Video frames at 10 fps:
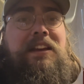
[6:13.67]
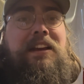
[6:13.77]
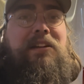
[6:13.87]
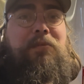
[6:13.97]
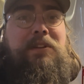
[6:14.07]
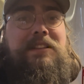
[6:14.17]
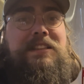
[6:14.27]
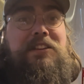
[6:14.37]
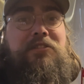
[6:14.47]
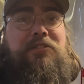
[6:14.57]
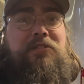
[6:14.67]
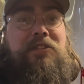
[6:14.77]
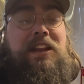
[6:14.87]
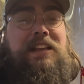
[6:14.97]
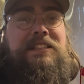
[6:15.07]
and we'll see you
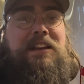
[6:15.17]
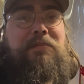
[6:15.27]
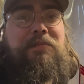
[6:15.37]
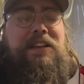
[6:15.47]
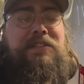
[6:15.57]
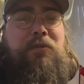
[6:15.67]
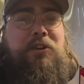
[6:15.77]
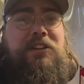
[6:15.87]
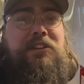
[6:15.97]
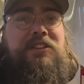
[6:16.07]
next time. Thanks for watching.